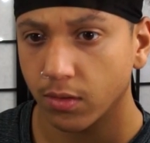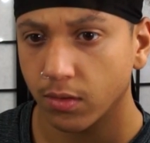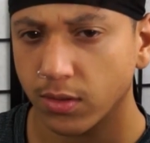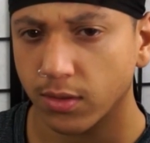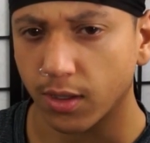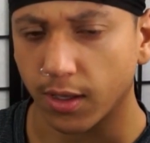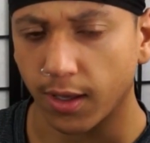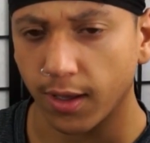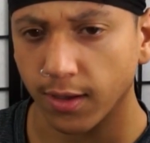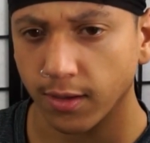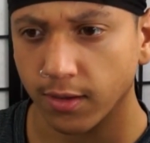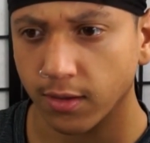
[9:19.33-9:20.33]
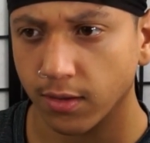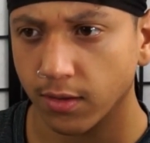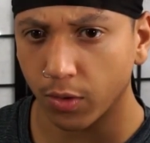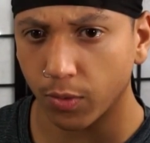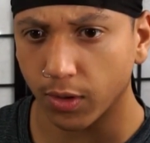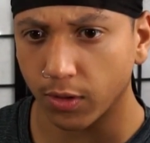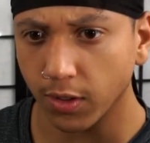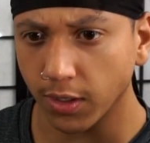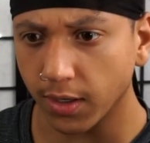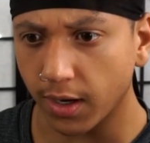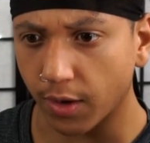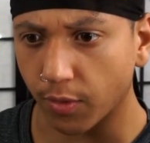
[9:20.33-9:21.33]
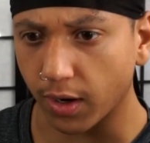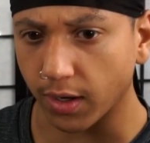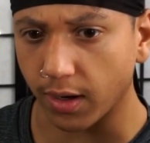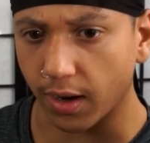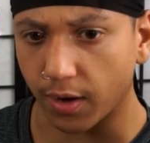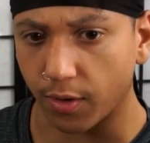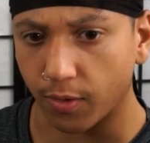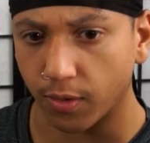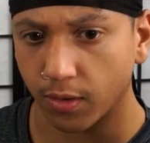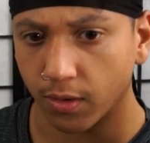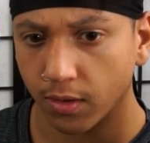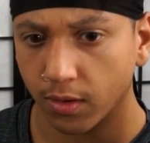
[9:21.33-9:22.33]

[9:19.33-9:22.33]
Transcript: What the heck? What are we looking at right now?